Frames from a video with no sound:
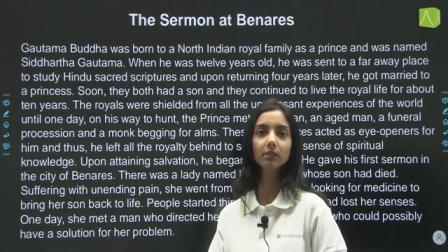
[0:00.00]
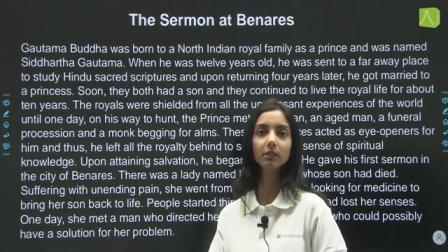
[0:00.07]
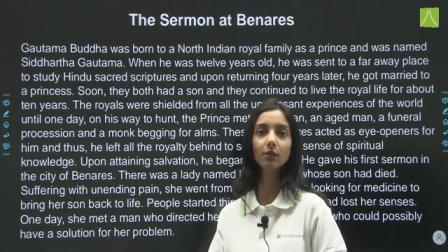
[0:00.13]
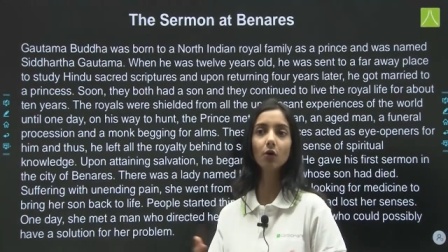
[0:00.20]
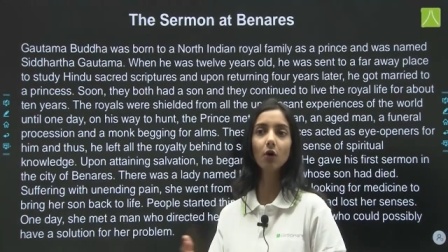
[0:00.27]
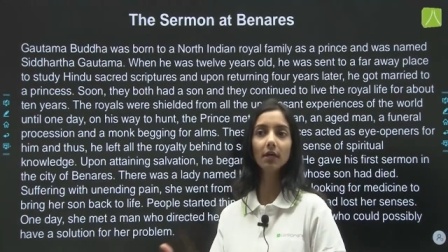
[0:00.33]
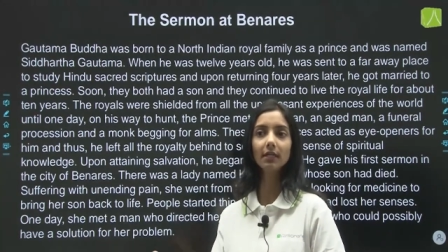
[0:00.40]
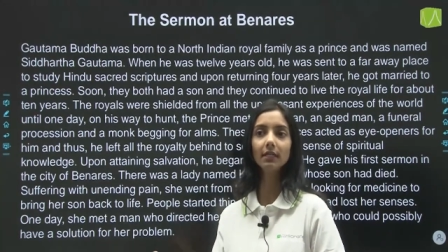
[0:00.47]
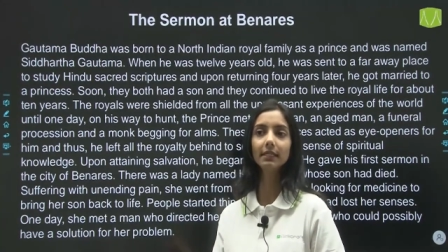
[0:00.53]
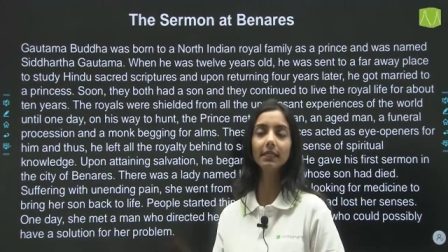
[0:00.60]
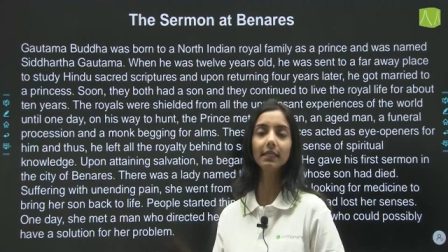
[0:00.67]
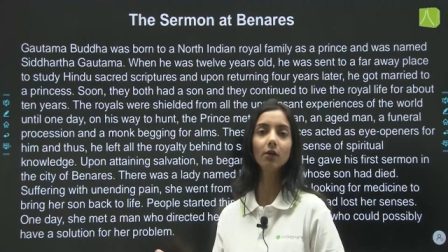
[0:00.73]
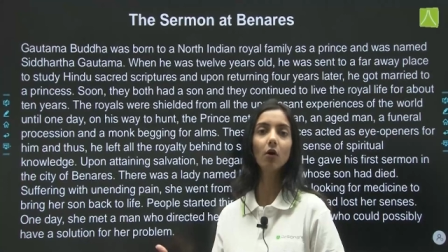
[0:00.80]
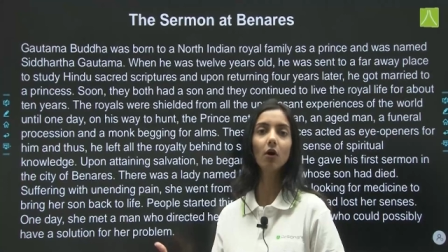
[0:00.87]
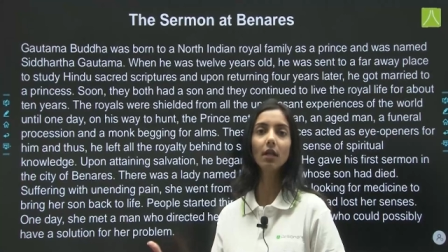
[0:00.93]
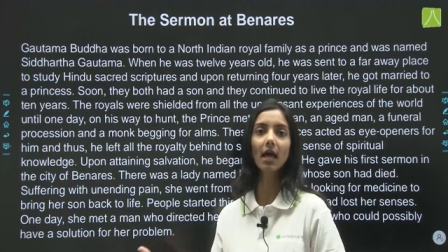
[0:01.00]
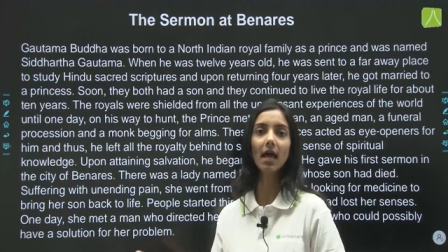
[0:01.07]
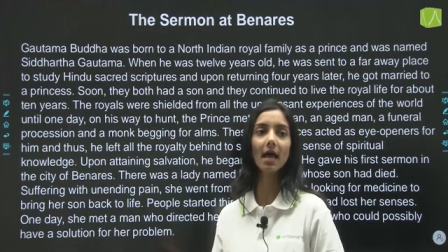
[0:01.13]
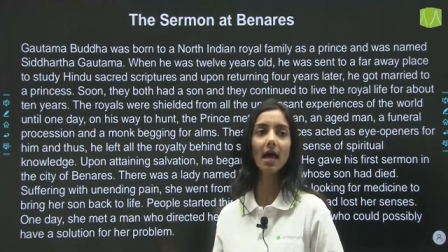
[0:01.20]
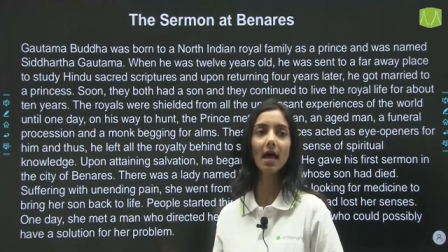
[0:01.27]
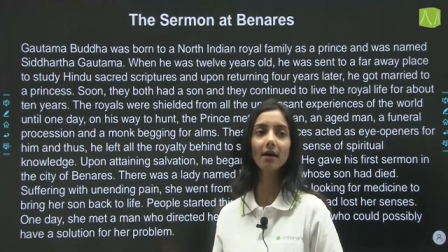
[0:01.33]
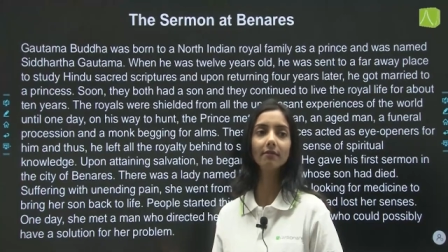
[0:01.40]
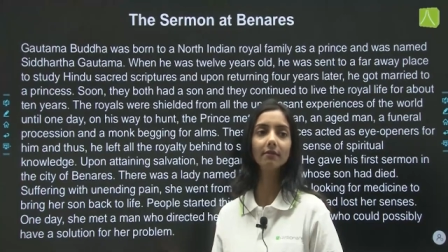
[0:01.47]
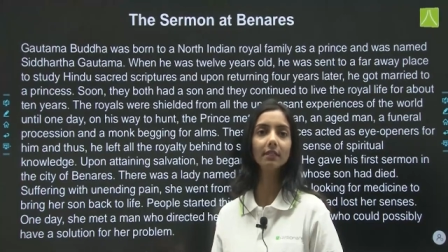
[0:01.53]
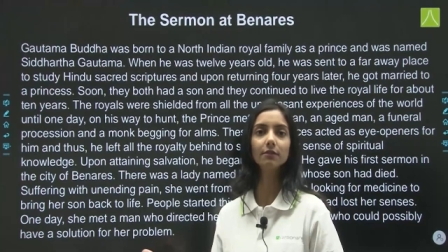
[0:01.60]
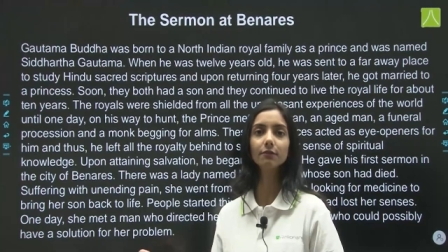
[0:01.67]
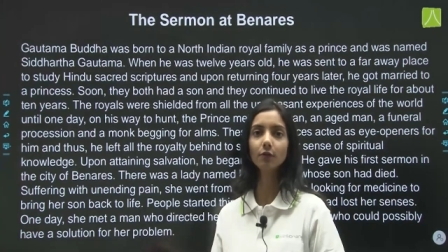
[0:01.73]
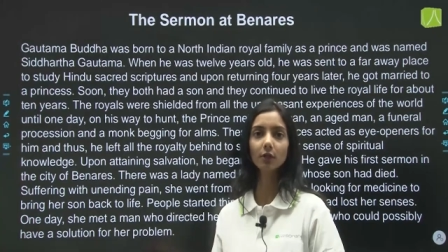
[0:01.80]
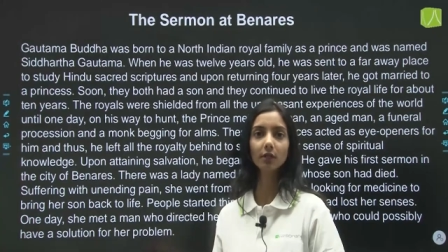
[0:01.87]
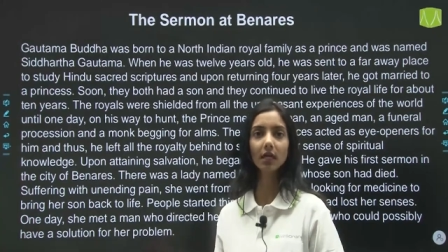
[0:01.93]
the royalty, all I have,
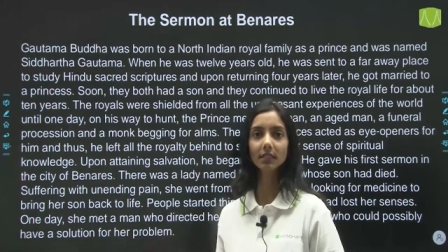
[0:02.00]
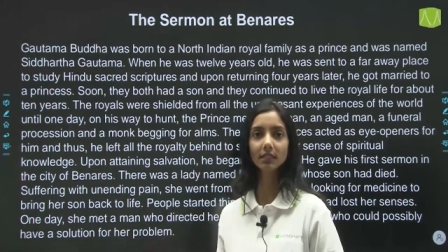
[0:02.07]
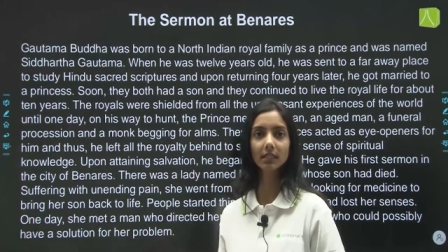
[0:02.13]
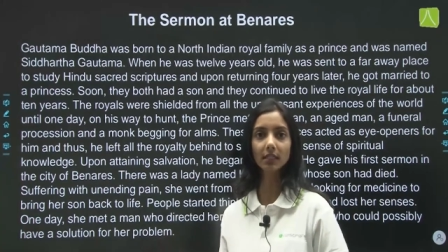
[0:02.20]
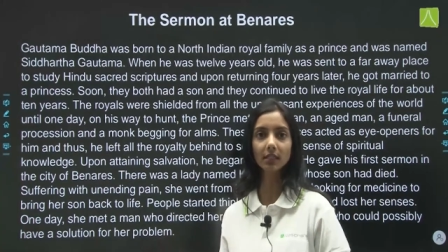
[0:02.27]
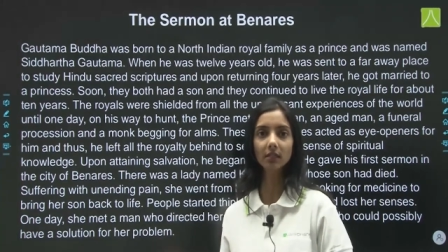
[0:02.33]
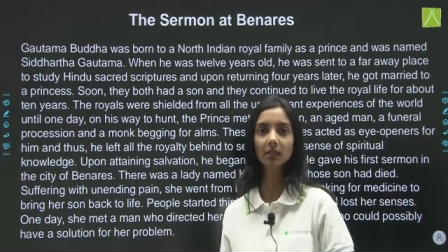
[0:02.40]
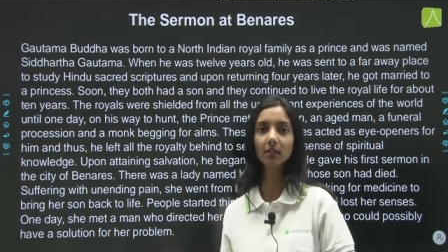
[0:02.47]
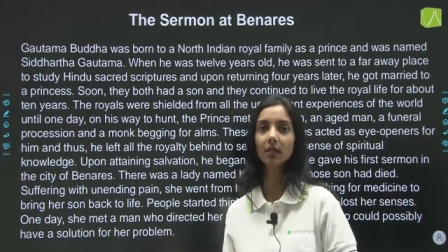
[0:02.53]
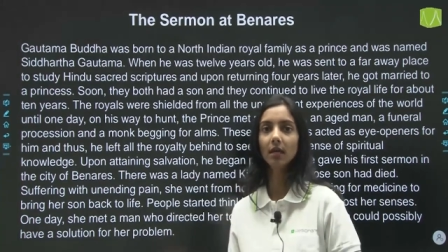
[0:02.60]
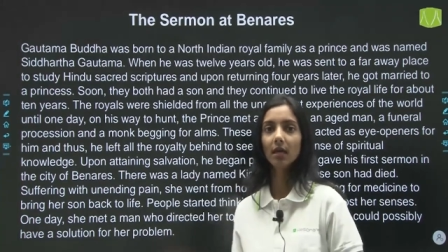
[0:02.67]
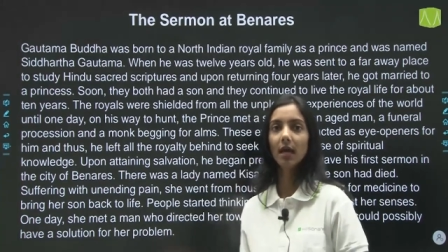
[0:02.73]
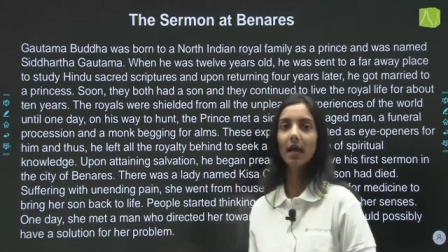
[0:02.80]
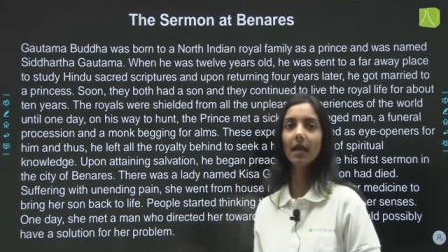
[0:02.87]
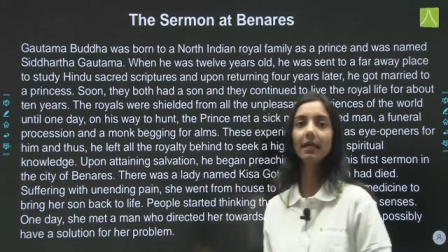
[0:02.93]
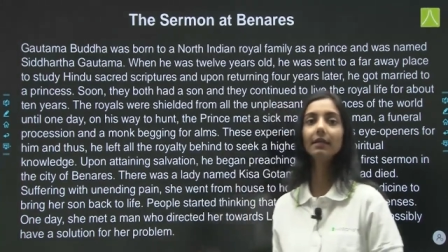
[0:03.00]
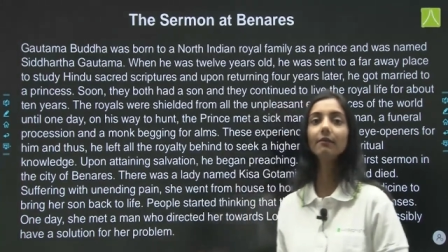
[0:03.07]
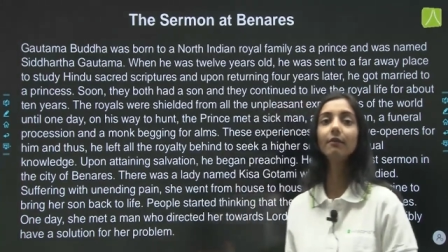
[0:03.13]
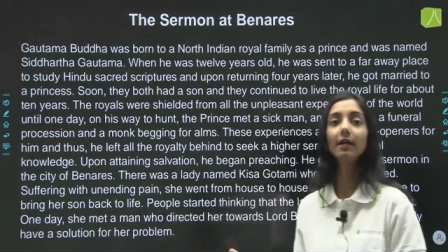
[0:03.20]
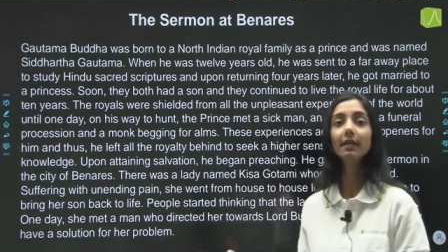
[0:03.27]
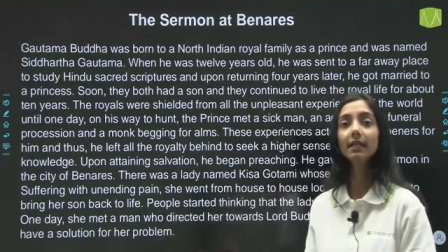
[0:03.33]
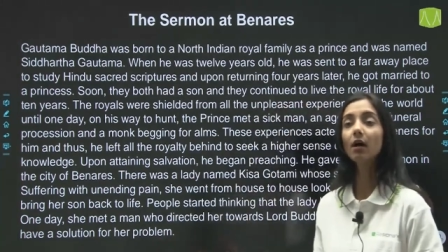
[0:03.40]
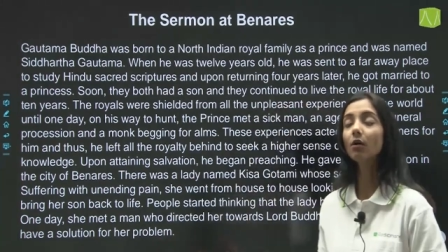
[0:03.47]
is for nothing, and he went